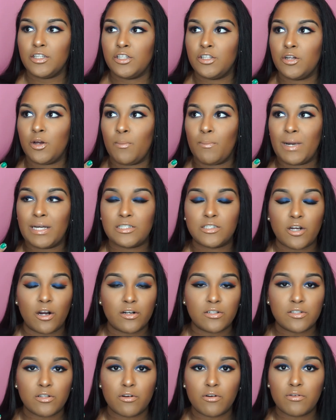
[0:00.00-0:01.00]
you know, my
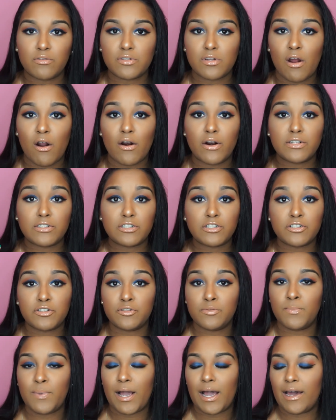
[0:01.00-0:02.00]
dark circles aren't
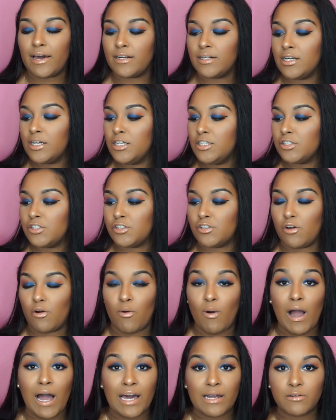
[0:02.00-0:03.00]
too bad,
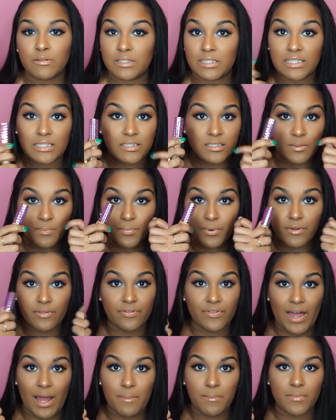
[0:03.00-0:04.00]
so I don't need to
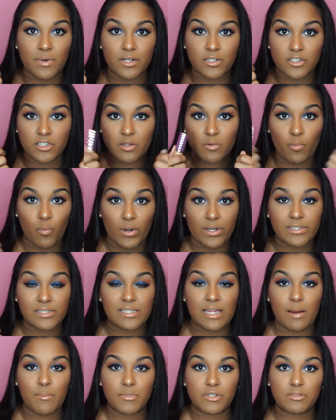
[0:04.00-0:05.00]
put that much and
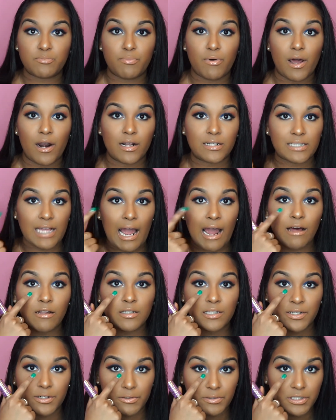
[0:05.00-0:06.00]
waste that much product.
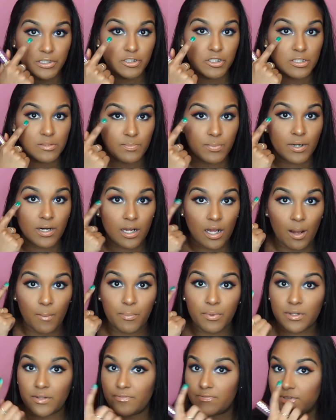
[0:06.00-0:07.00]
I'll literally just put a
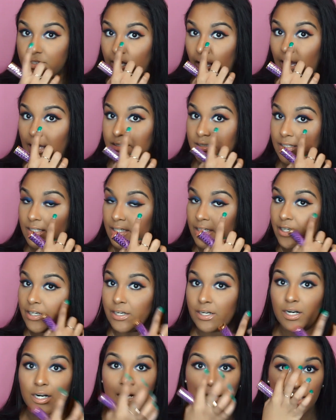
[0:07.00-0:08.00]
couple of dots
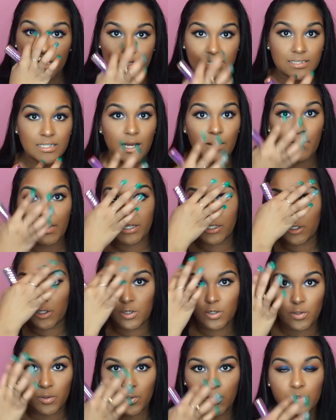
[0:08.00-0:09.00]
here, down my
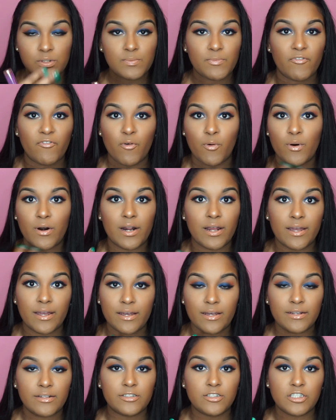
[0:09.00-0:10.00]
nose,
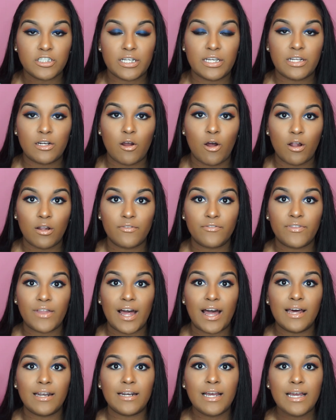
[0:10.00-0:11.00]
forehead, chin, all of
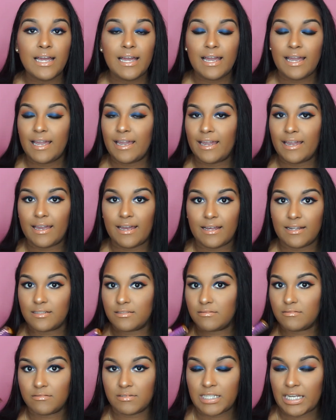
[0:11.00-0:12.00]
that,
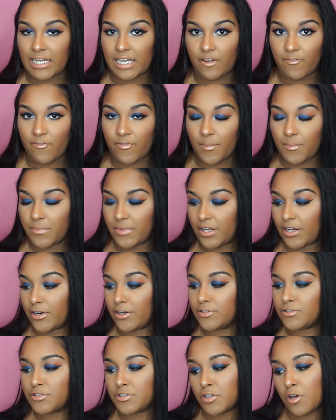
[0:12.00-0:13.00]
and take it from
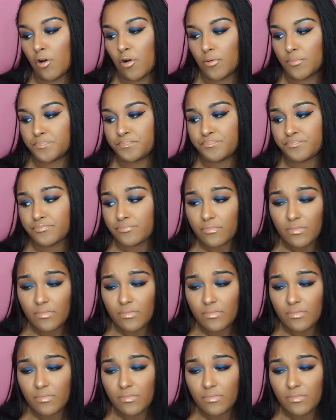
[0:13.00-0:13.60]
there. So